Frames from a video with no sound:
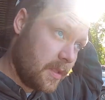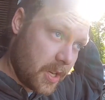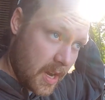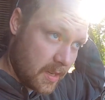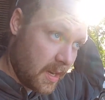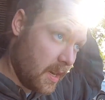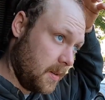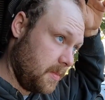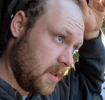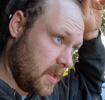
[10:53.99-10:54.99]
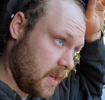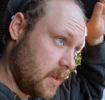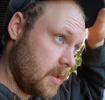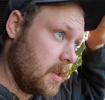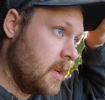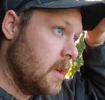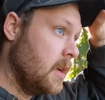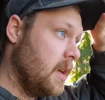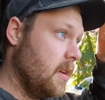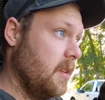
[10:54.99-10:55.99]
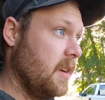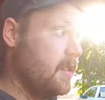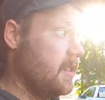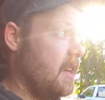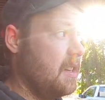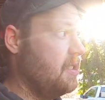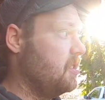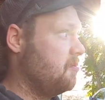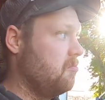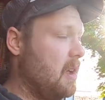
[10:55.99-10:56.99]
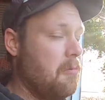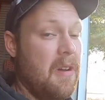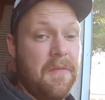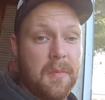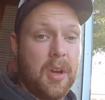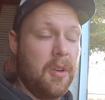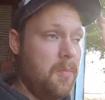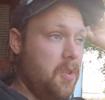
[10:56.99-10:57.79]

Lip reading: Chad got up to the hill there and said it went from 100